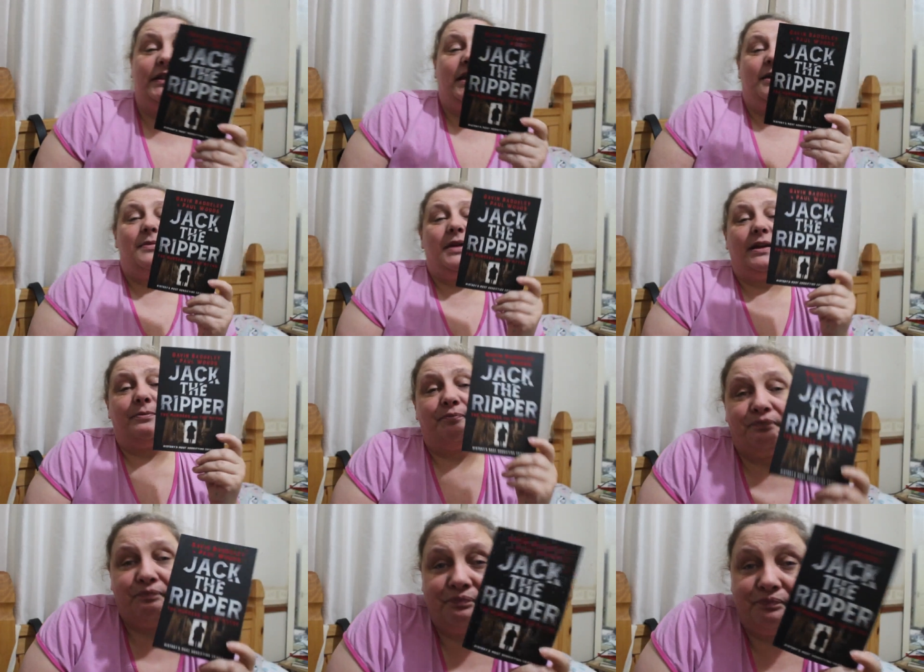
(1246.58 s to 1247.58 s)
Dear me.
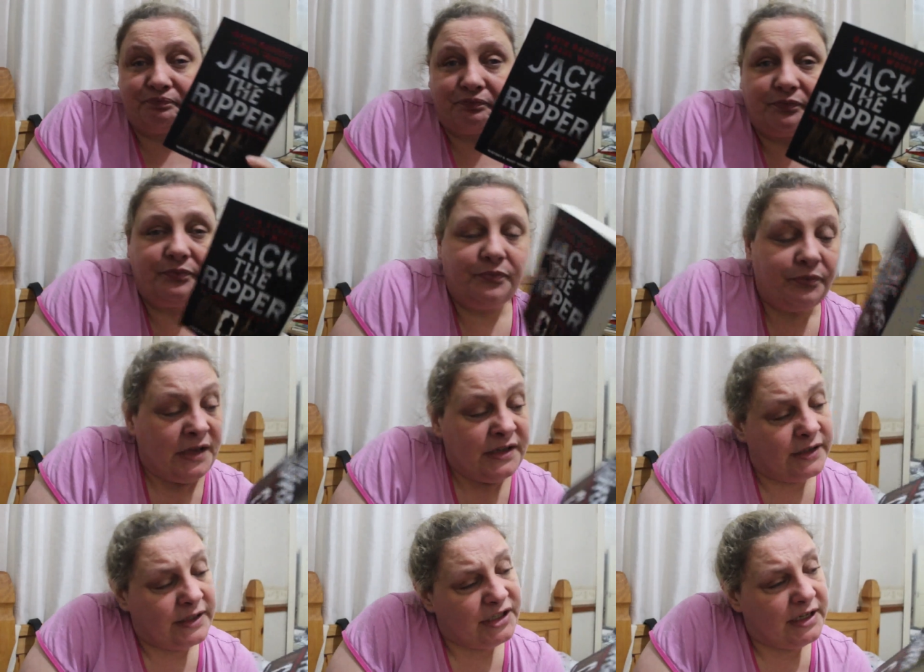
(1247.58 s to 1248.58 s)

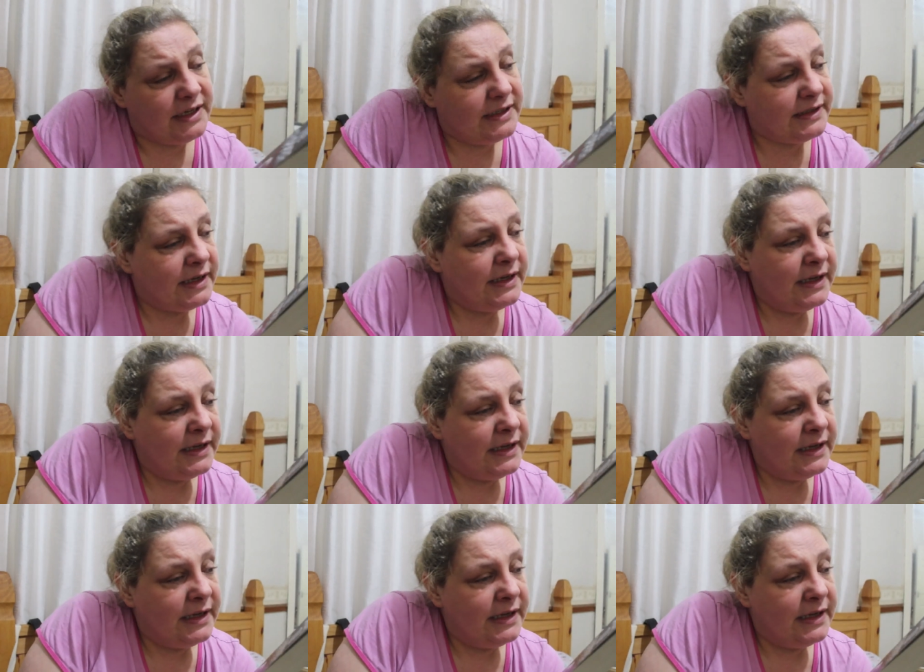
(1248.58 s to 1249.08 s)
So this is